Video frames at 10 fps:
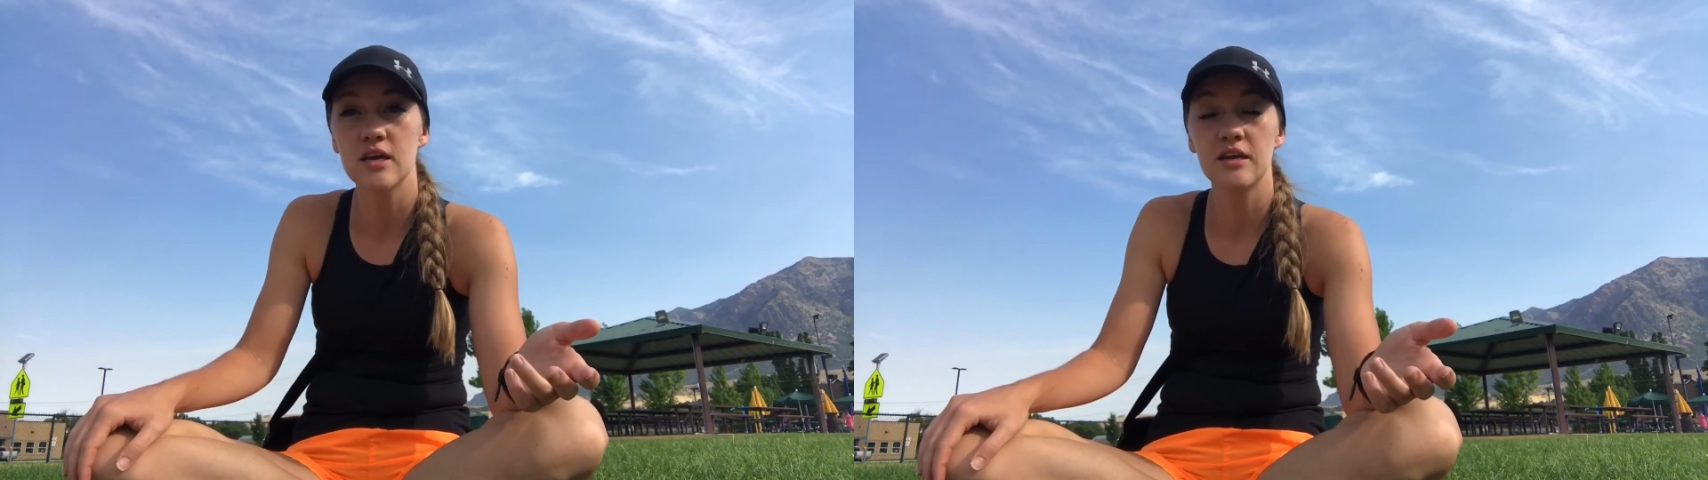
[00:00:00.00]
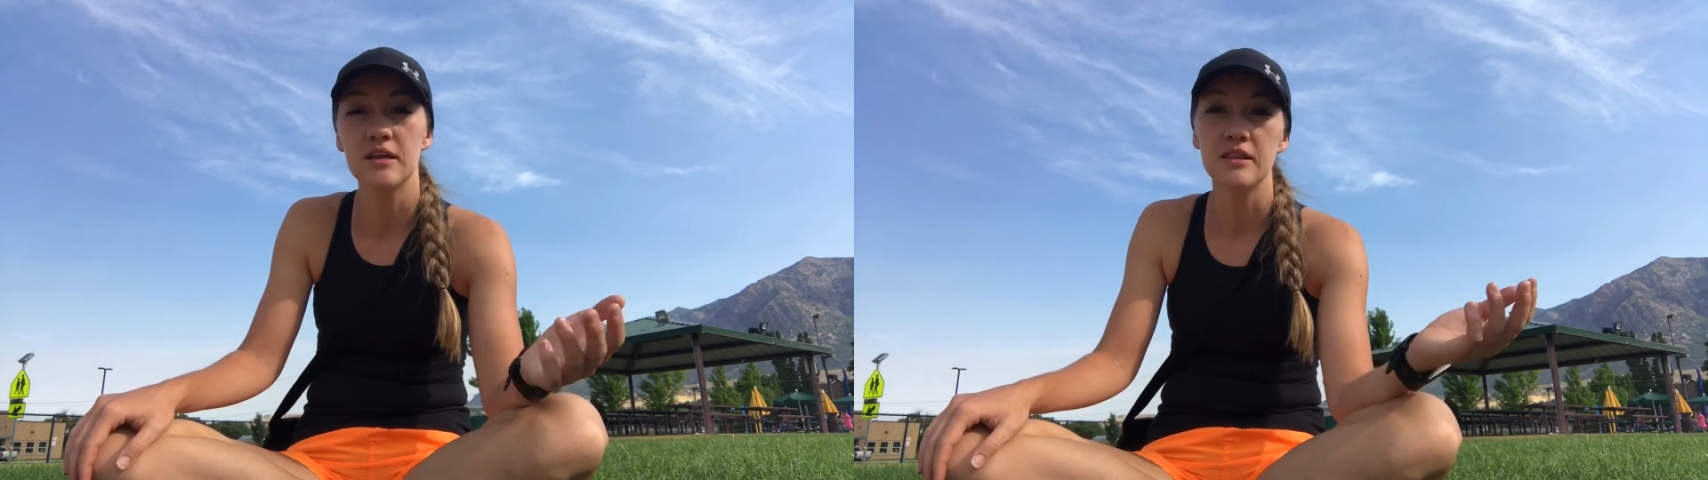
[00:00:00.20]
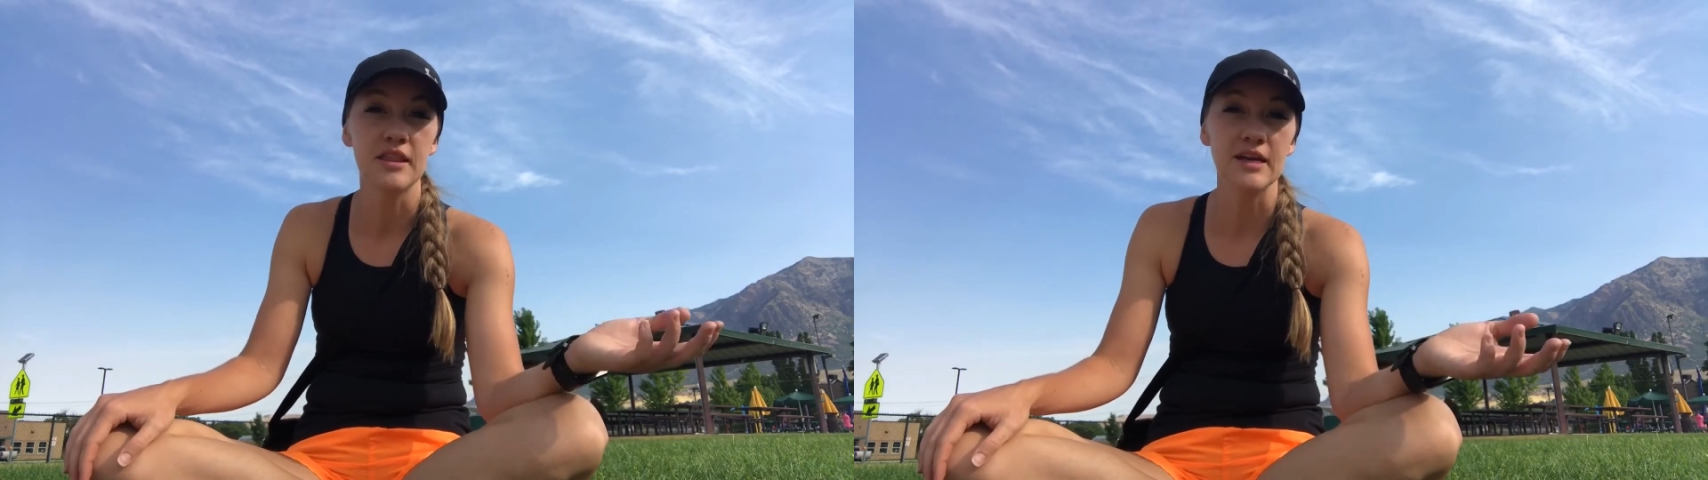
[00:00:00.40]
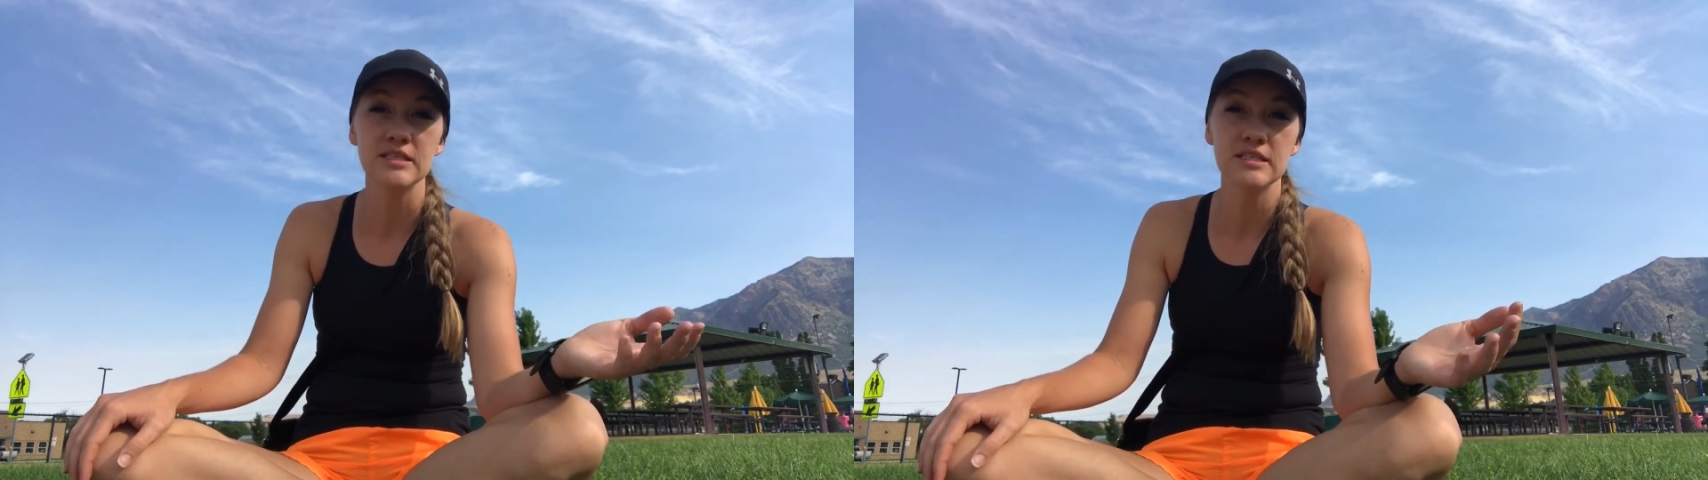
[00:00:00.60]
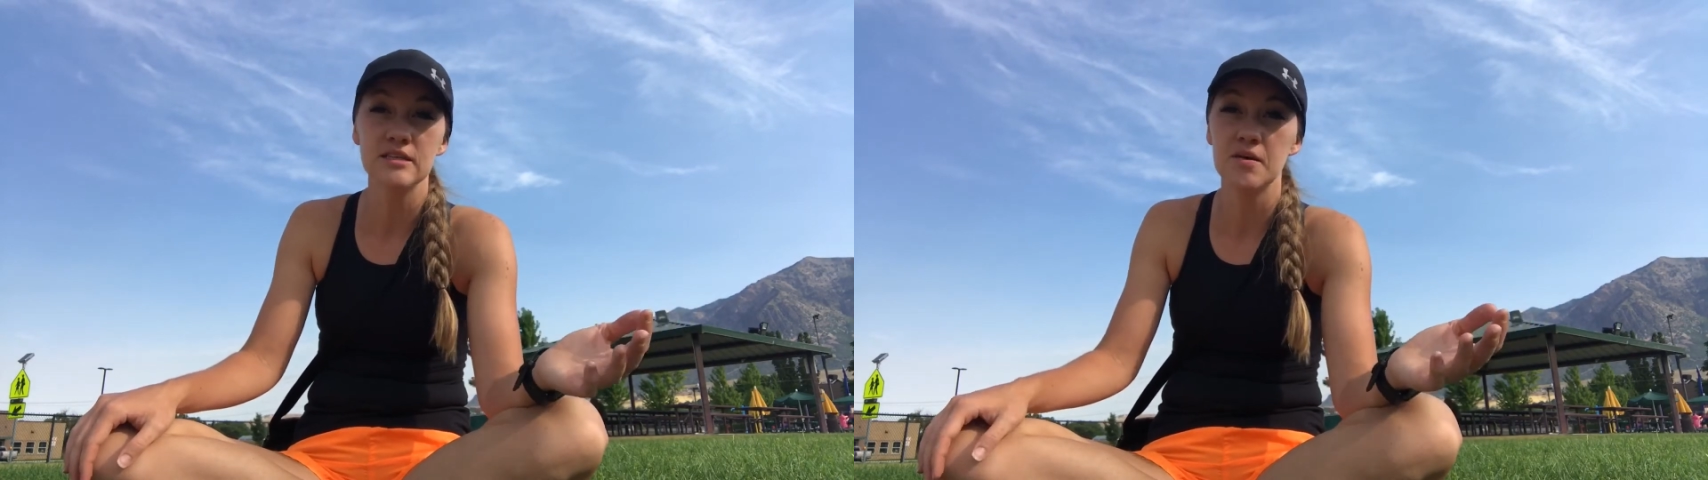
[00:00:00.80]
then
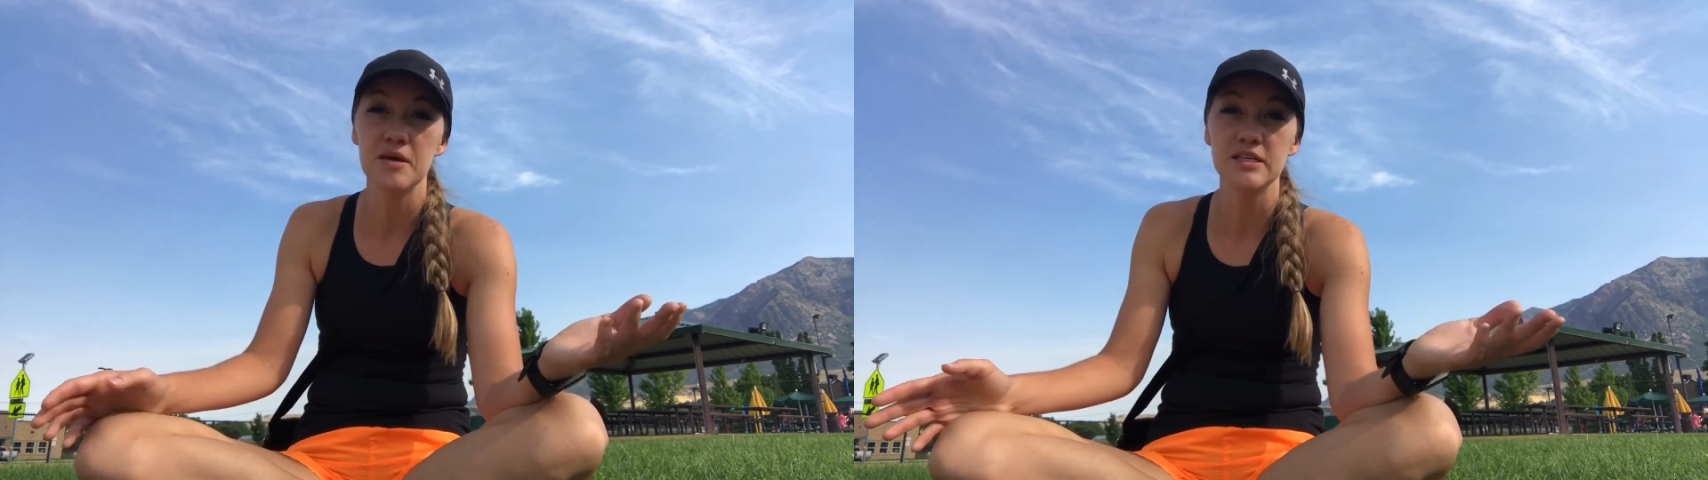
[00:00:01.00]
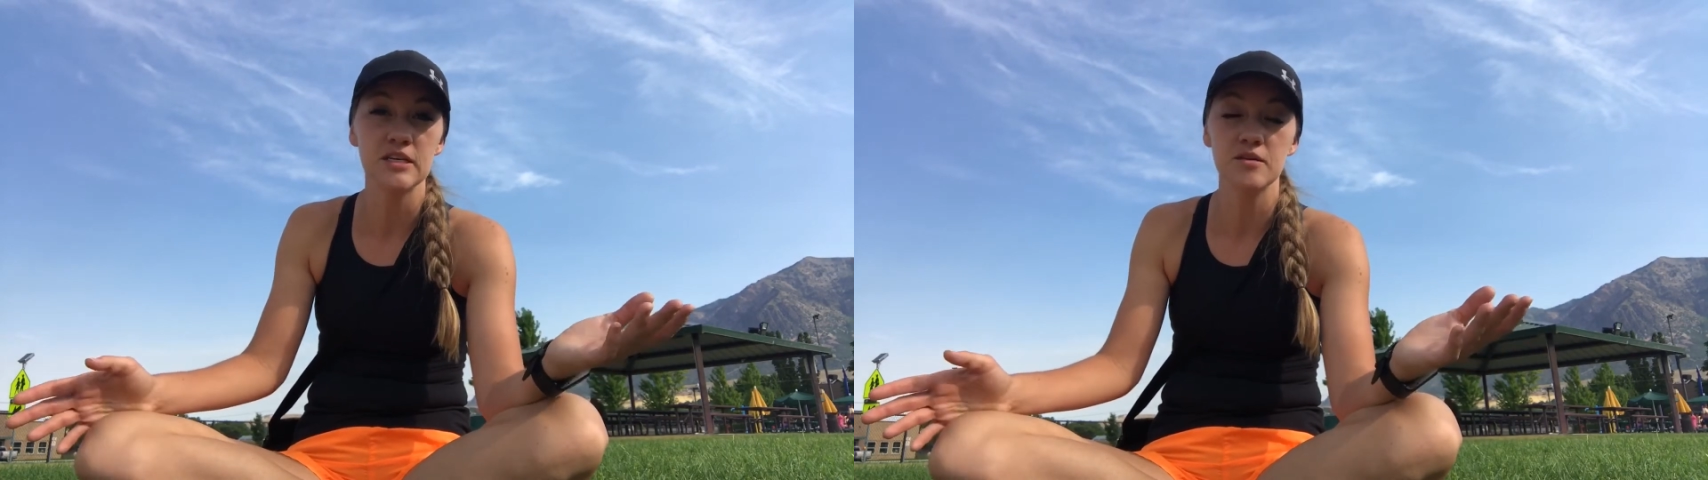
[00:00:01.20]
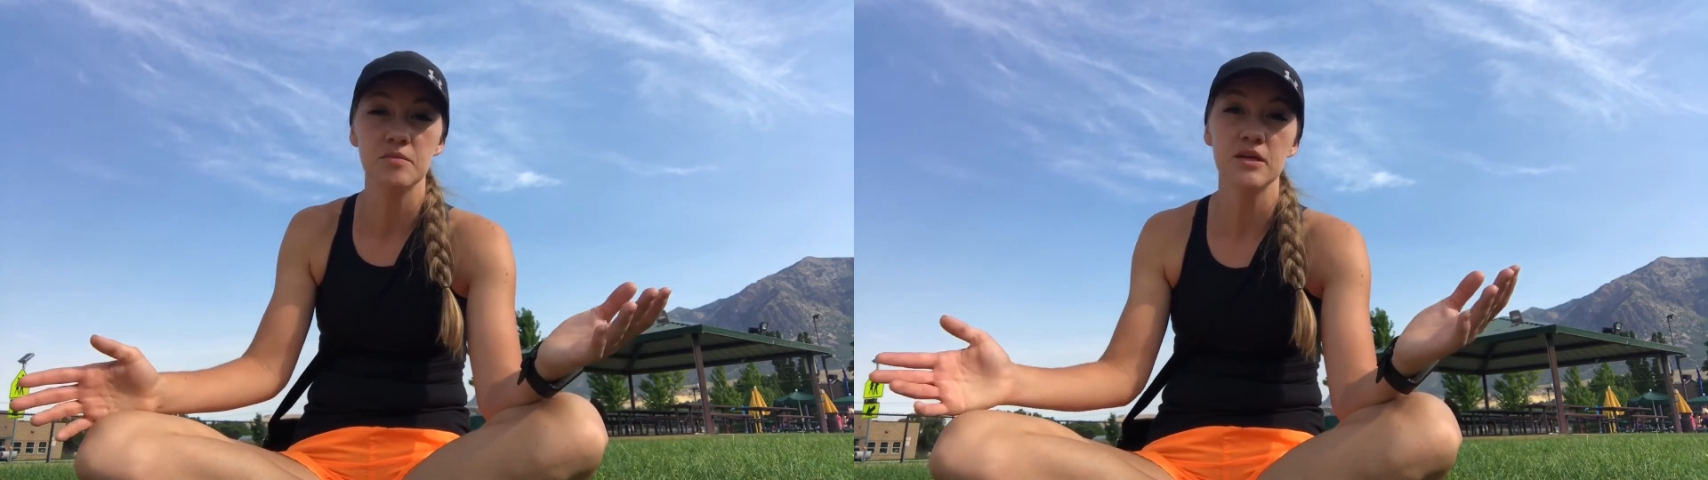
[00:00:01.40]
that's amazing